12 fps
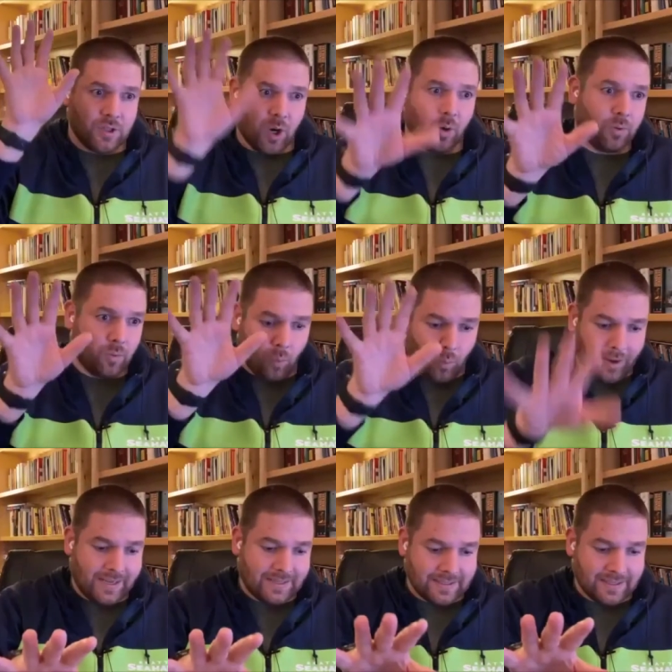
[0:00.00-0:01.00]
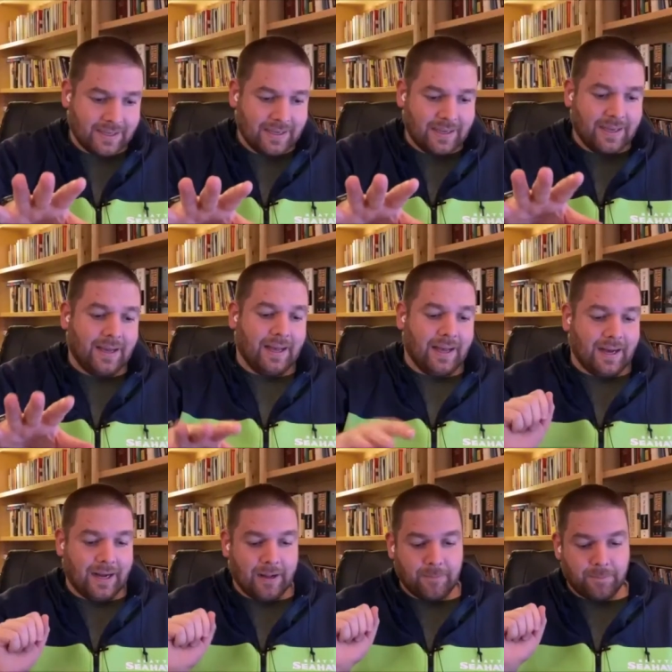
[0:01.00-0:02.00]
Don't wait.
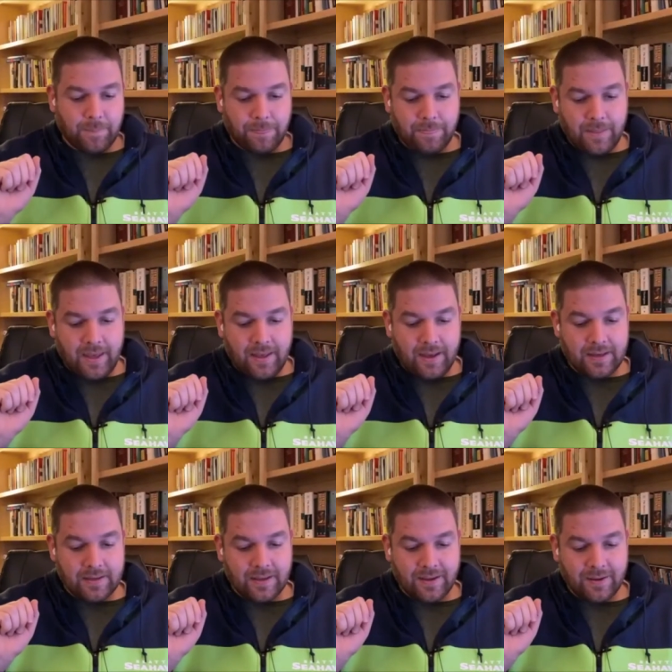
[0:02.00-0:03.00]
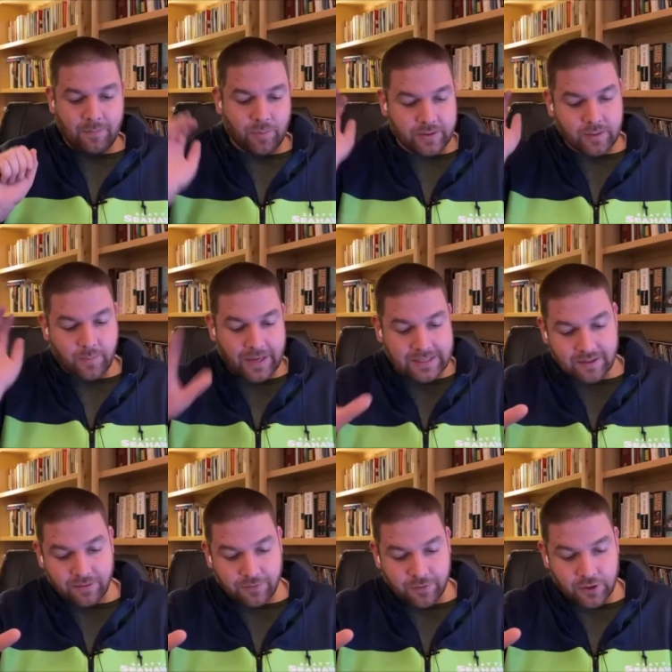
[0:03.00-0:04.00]
Um, and bring the best
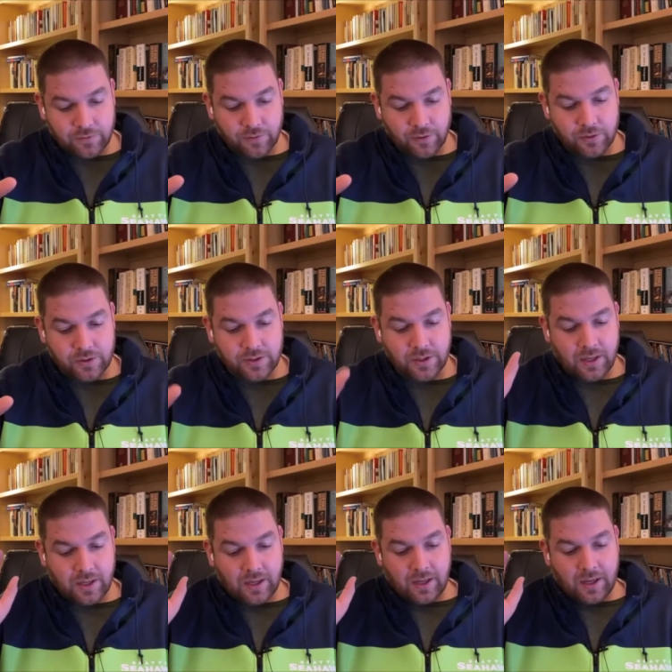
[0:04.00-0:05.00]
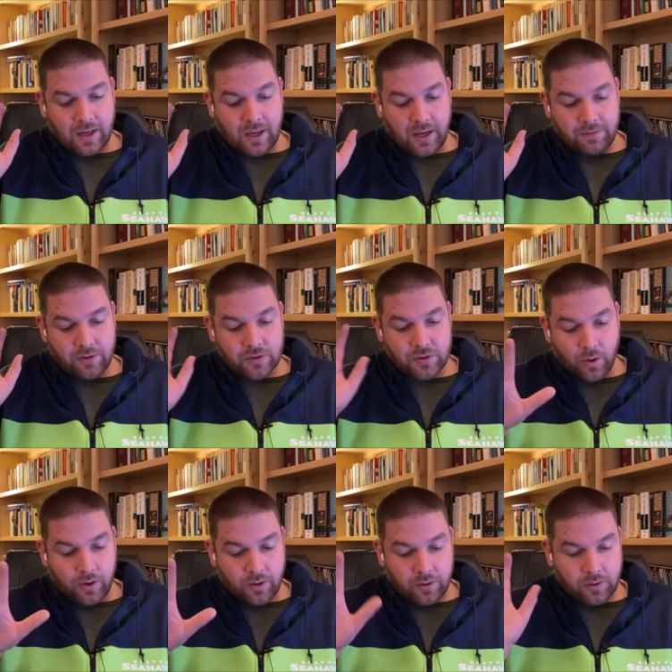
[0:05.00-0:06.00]
of the first fruits of your
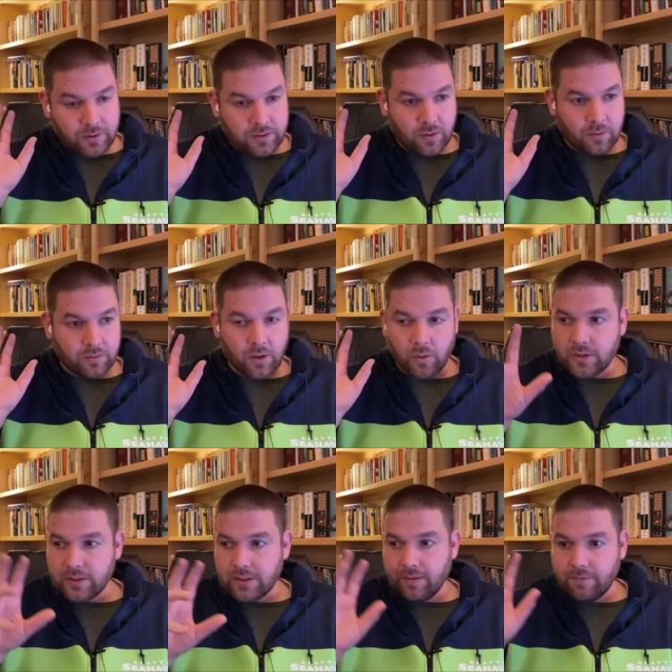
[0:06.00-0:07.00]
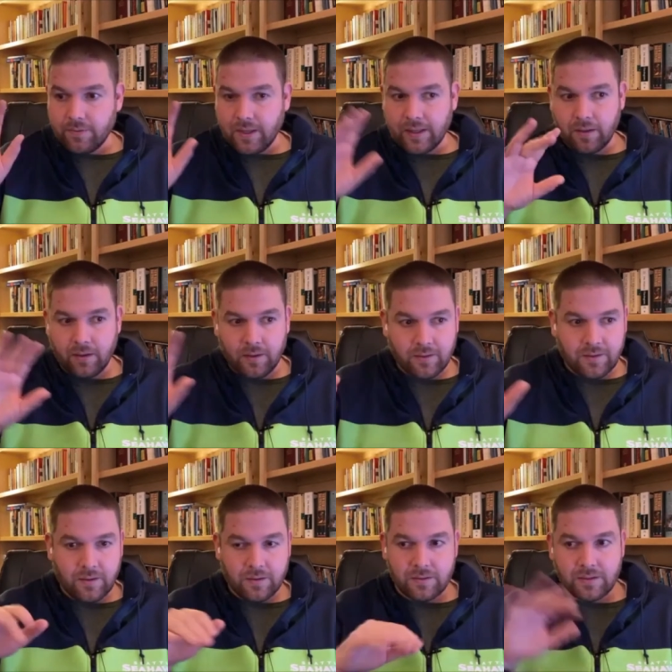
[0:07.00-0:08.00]
soil. So don't just give like
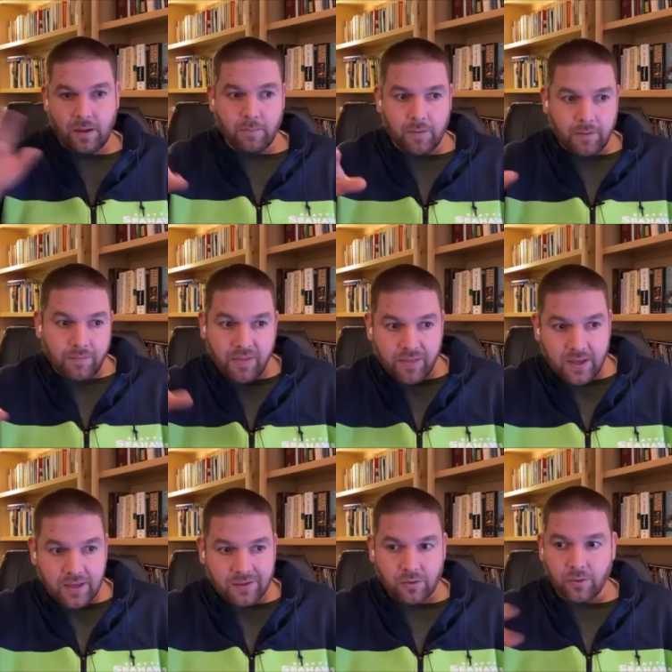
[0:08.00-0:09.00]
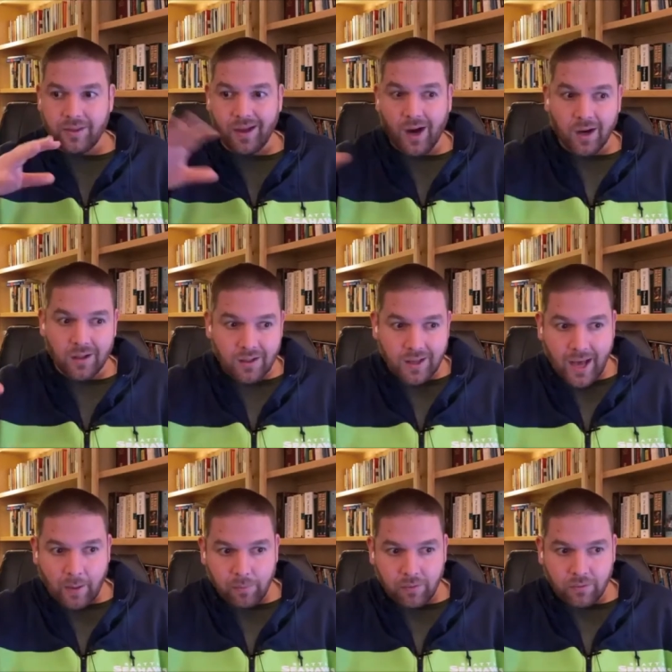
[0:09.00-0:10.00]
some of the things or the ugly
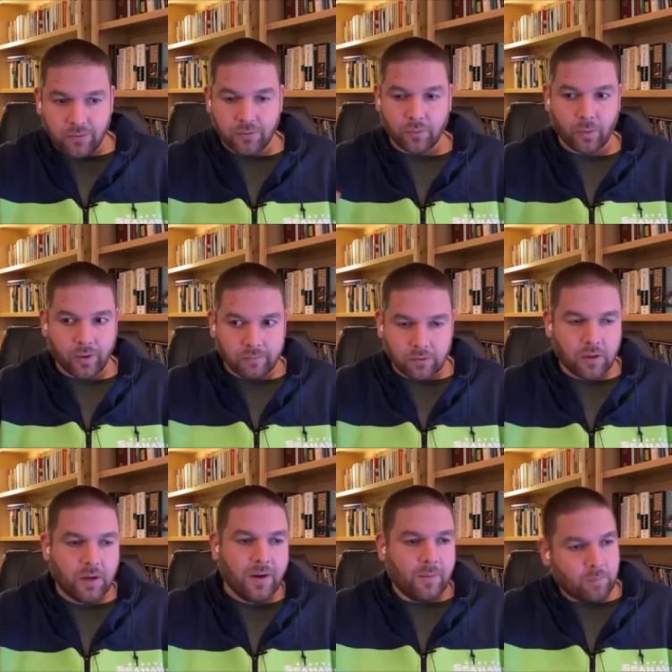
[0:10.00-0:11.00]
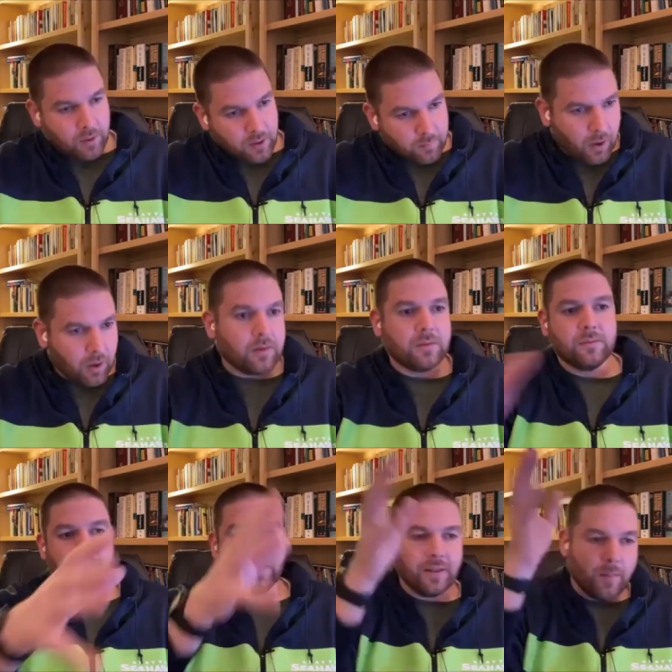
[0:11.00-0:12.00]
apples or whatever. Bring them all.
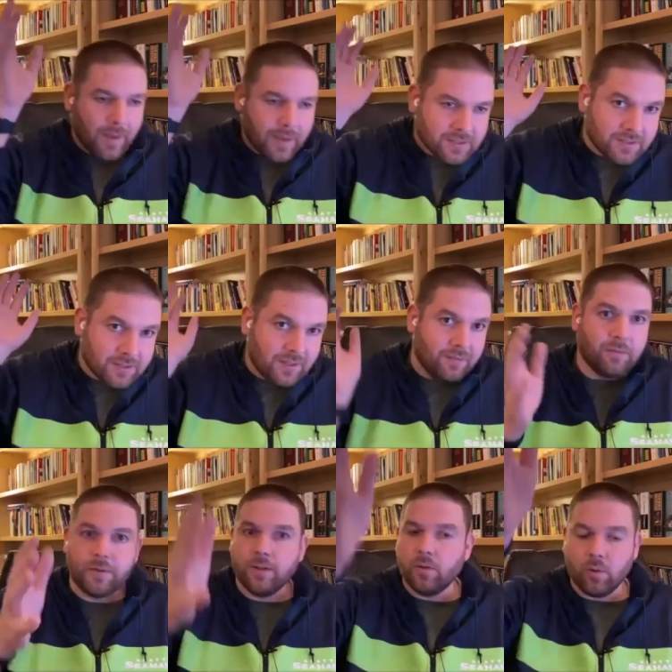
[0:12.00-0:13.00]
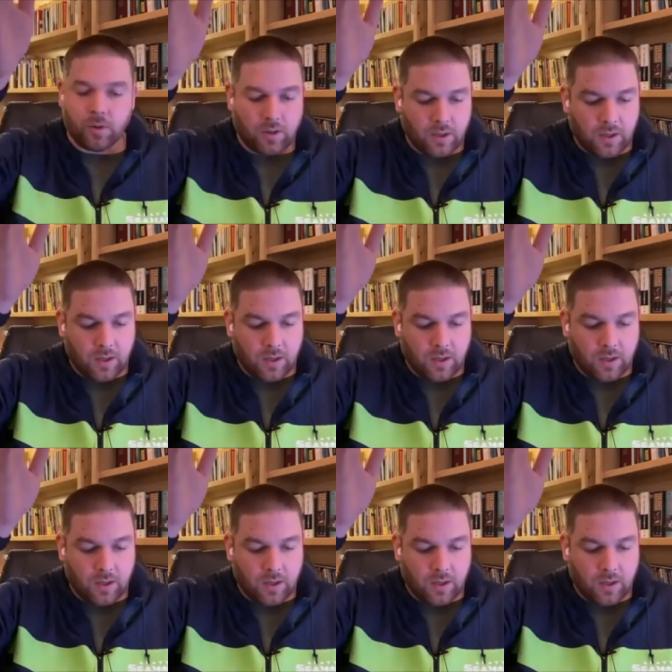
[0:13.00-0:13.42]
Bring the best. Give them to the Lord.